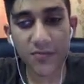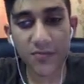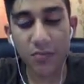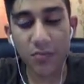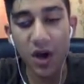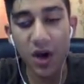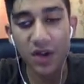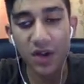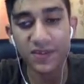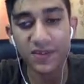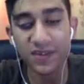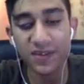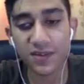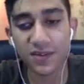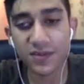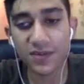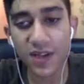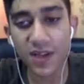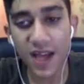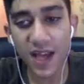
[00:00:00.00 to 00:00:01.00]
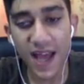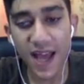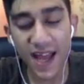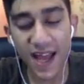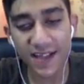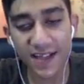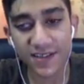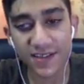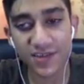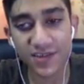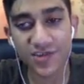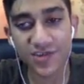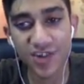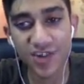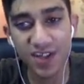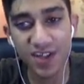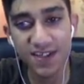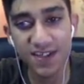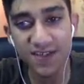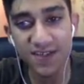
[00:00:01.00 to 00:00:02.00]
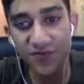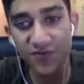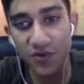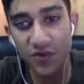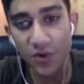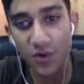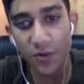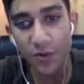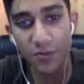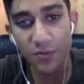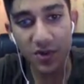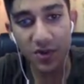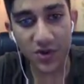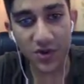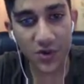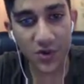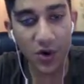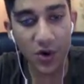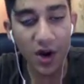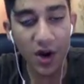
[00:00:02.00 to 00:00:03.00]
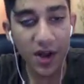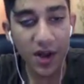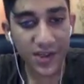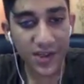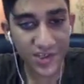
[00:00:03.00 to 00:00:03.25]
bundle and transform your